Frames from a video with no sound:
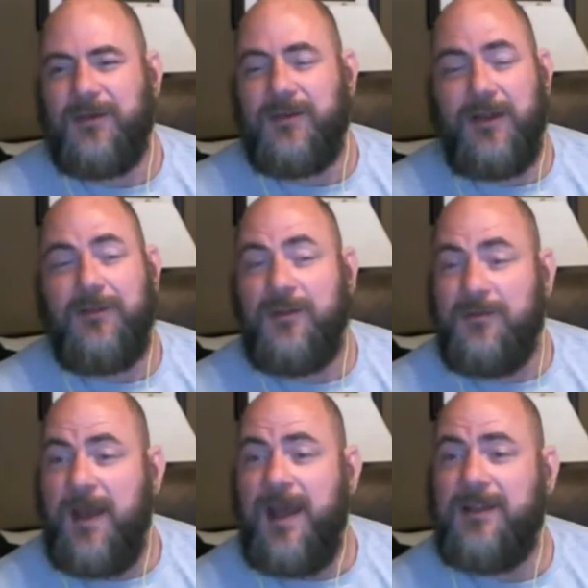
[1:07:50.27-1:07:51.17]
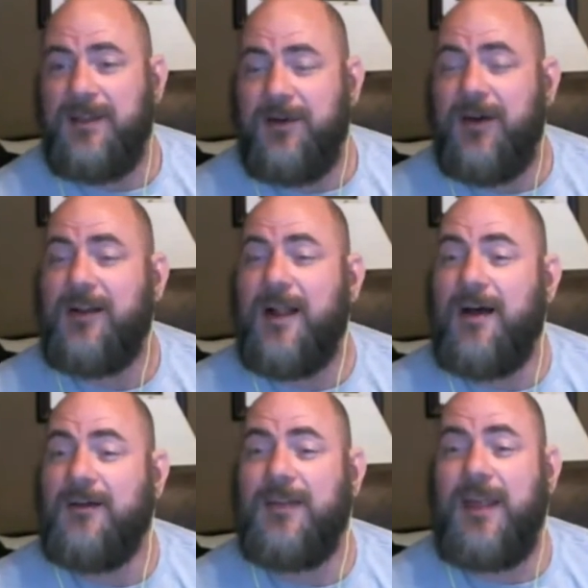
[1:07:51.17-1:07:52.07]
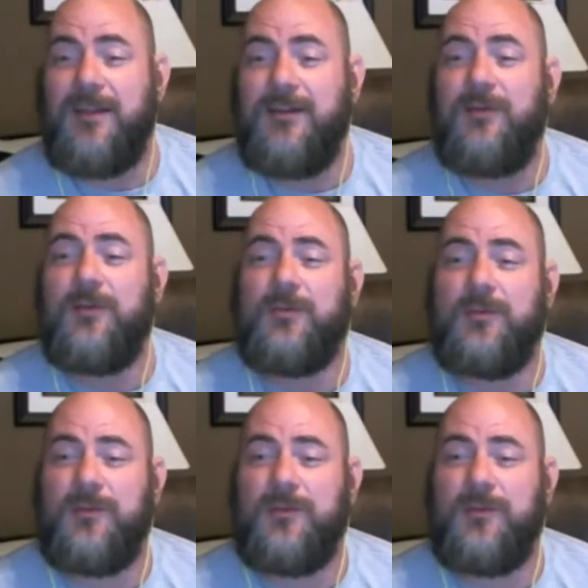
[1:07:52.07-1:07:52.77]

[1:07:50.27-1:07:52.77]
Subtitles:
Now, if you've met and you've hung out and your